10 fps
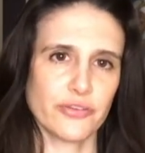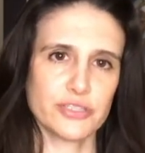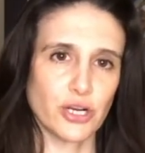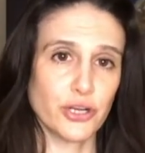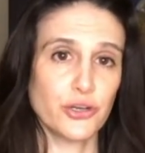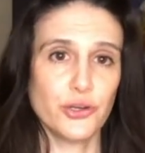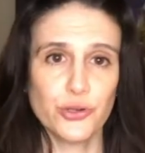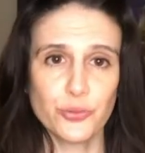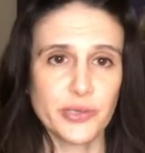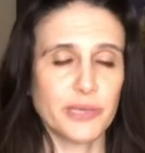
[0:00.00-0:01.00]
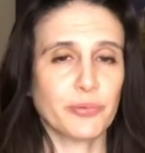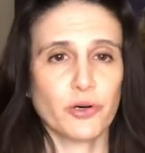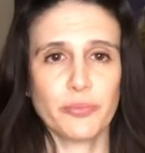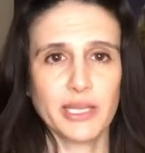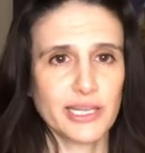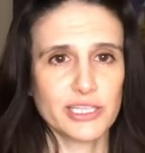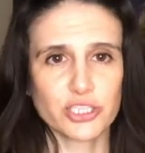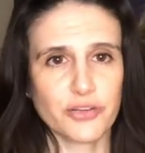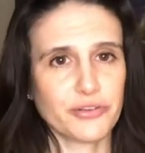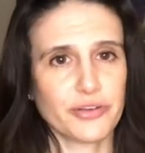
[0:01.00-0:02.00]
These aren't new people meeting each
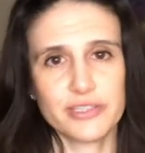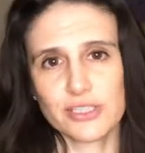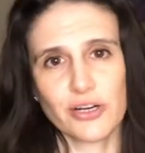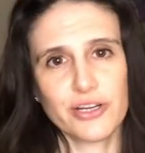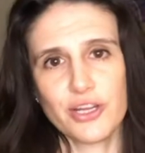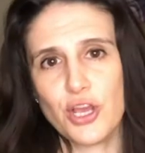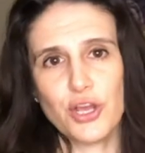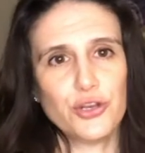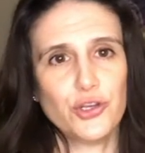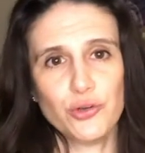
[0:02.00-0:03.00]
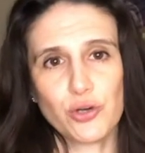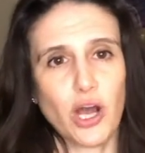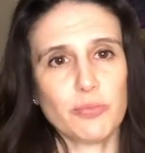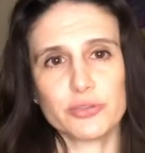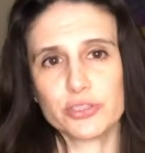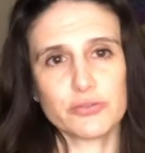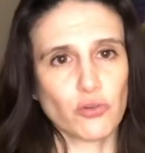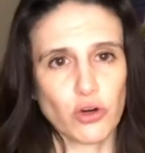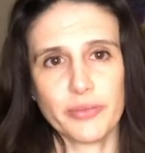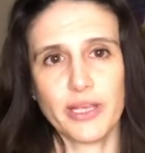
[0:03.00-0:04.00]
other. These aren't new couples
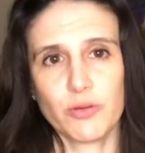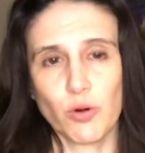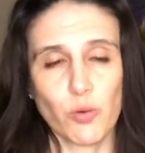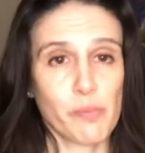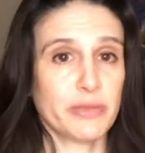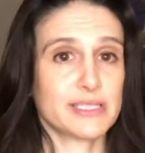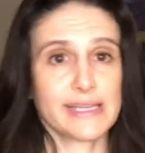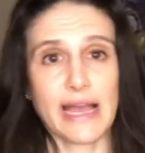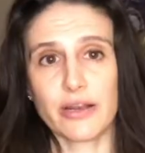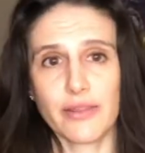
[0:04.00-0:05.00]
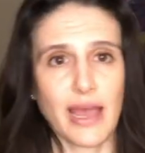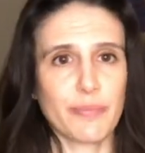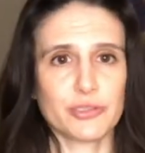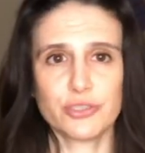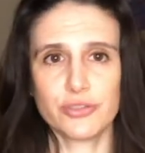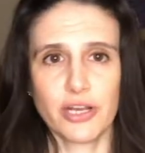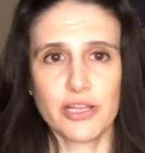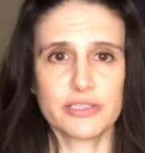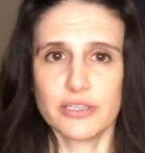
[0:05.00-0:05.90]
forming where we're missing out on the opportunity